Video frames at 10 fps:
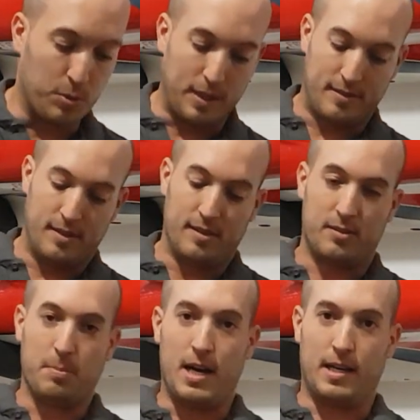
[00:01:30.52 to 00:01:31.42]
you what's in this
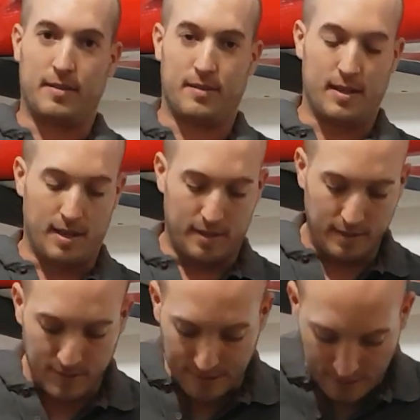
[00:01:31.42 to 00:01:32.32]
box.
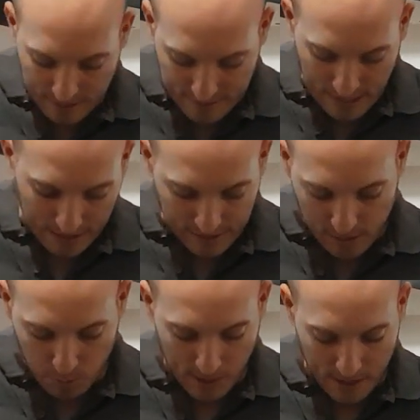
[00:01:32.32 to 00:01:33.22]
This is exactly
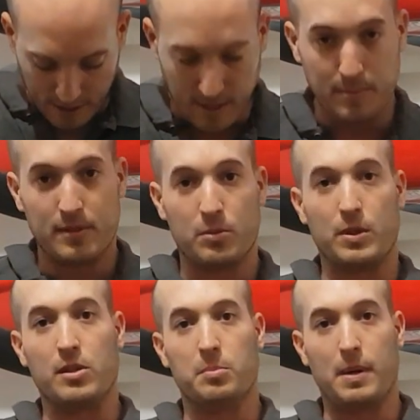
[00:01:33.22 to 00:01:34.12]
the way it comes
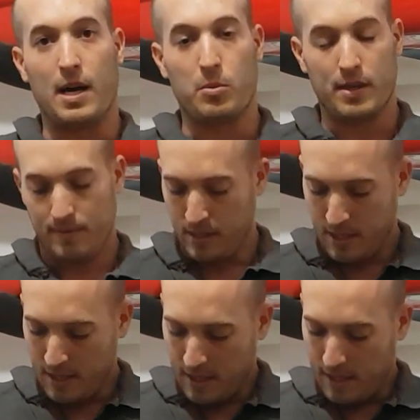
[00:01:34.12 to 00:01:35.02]
when you buy one.
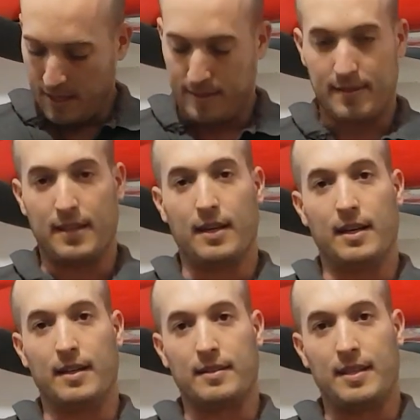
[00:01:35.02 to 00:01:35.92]
It's
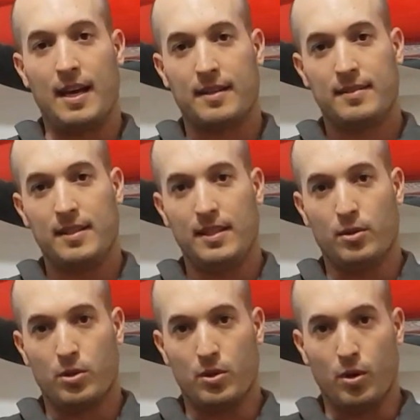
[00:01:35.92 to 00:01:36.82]
a taxi
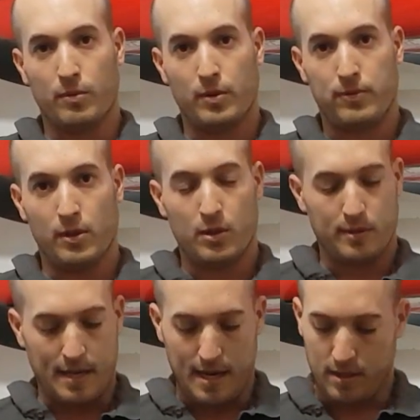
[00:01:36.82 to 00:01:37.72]
or overflow
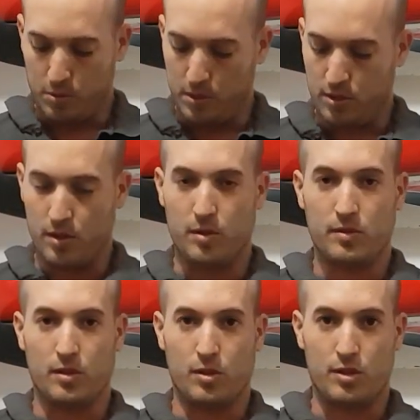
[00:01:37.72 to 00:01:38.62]
tank which you use
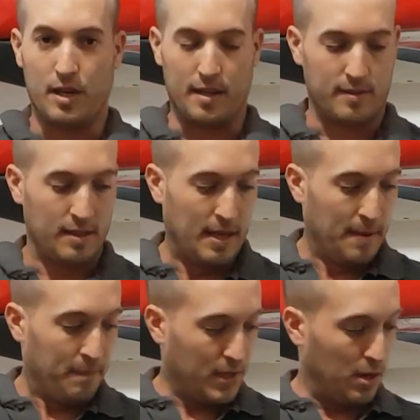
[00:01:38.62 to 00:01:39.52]
on your jets.
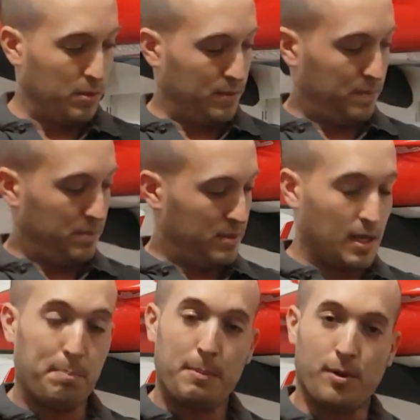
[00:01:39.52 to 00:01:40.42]
Now,
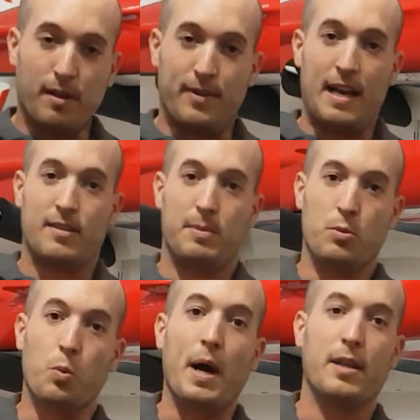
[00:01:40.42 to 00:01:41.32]
some people have asked
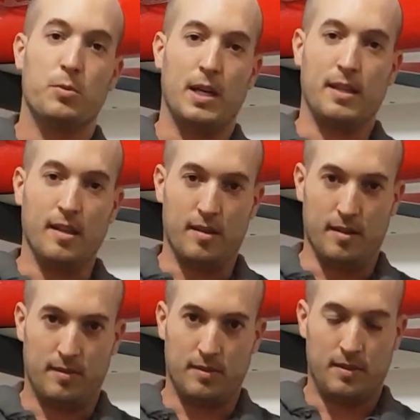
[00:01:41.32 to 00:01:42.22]
me, why do I need
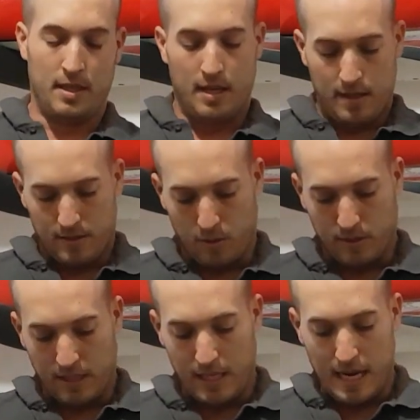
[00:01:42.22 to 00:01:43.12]
this? So
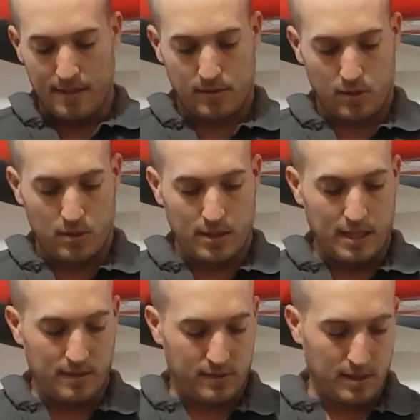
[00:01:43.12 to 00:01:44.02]
the answer
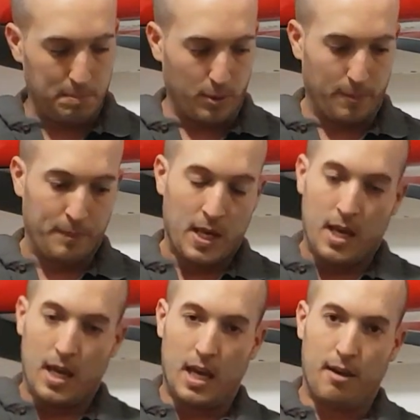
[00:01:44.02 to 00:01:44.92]
is simple.
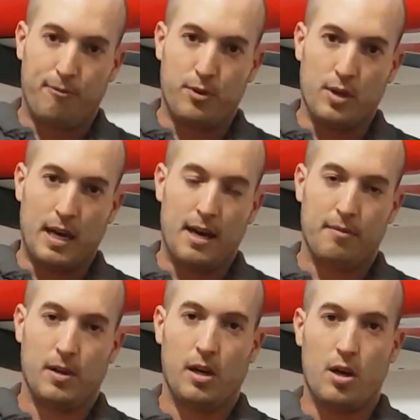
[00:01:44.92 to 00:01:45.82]
If you have
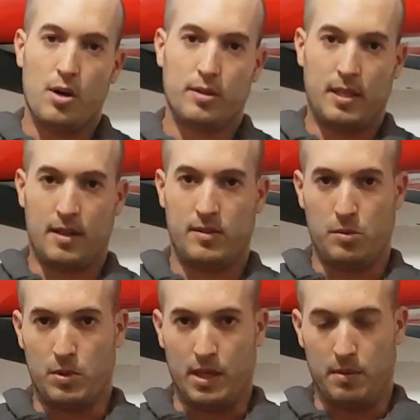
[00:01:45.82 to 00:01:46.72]
a long taxi
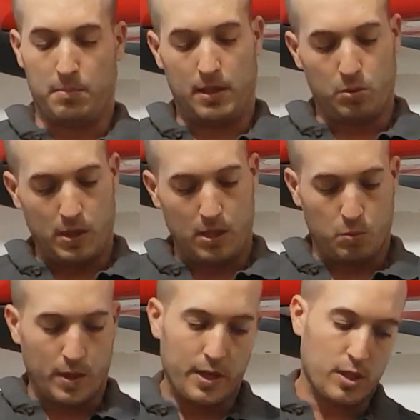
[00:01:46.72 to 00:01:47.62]
run between
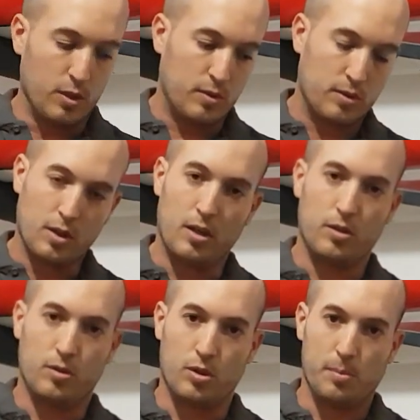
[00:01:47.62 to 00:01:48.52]
where you start
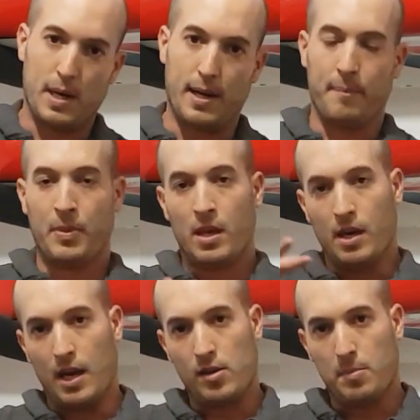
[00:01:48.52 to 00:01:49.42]
your turbine
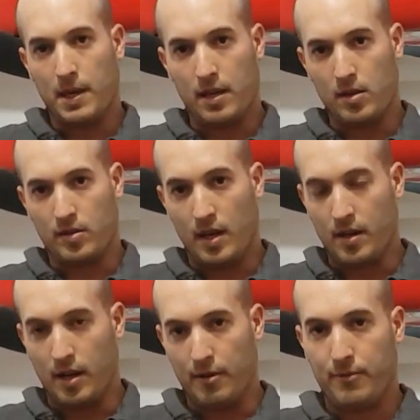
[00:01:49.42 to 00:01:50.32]
and you begin your
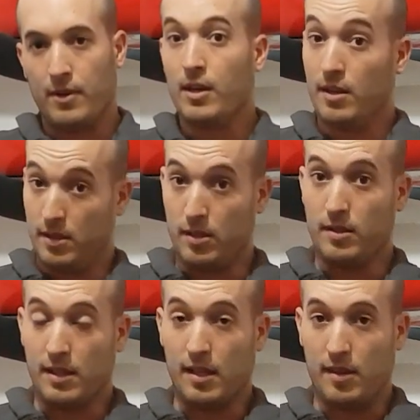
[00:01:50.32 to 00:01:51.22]
takeoff,
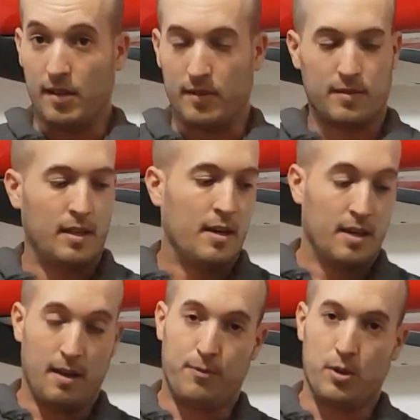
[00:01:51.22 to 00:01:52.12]
you need this.
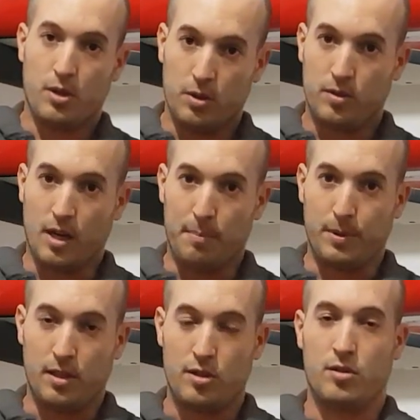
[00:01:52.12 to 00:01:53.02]
If you go to
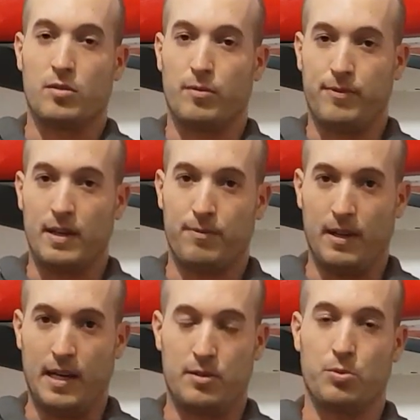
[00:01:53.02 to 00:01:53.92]
competitions or fun
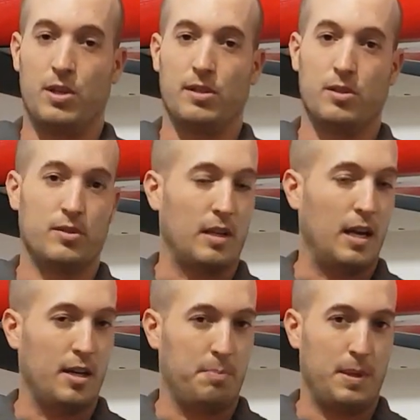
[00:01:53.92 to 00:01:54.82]
flies where there's a
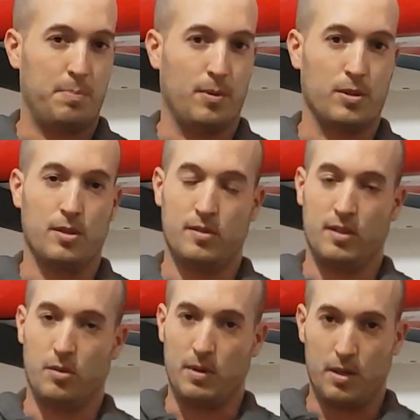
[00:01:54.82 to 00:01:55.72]
lot of people using
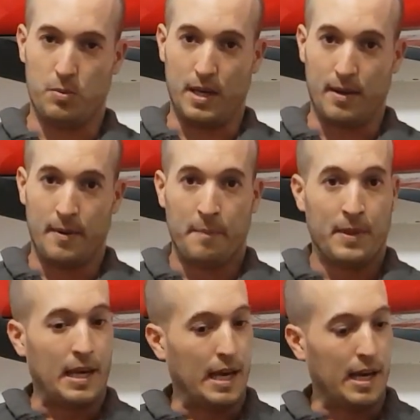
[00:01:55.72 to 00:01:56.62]
the runway,
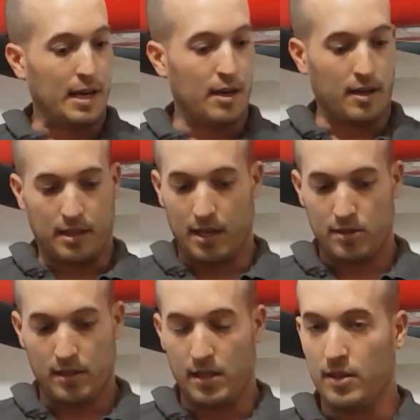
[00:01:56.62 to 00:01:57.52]
and
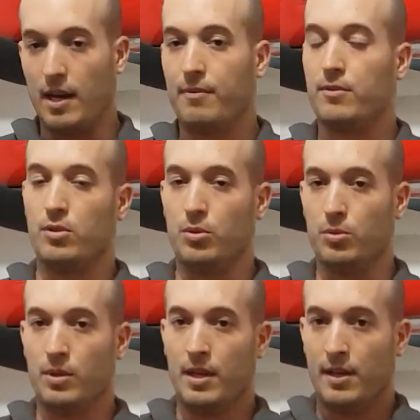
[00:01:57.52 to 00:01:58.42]
occasionally you have
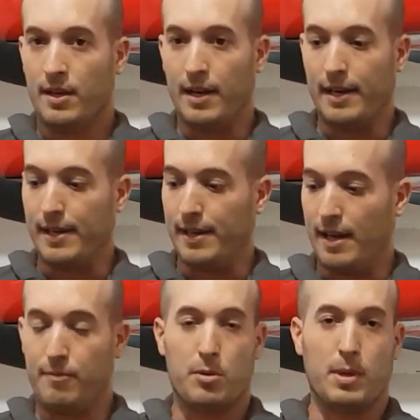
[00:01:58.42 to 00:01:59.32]
to
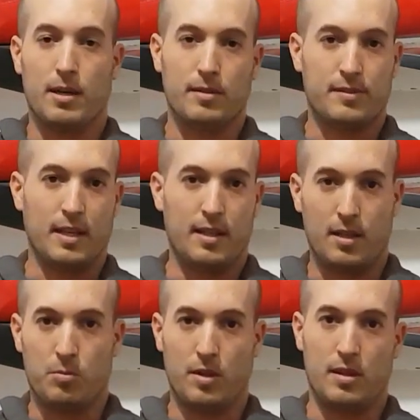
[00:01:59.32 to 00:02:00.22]
have your model
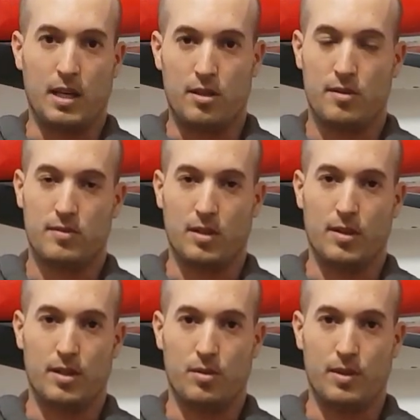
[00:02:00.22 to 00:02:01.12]
standing with the engine
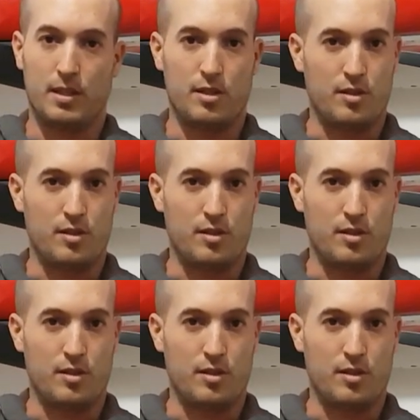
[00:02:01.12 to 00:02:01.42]
started already,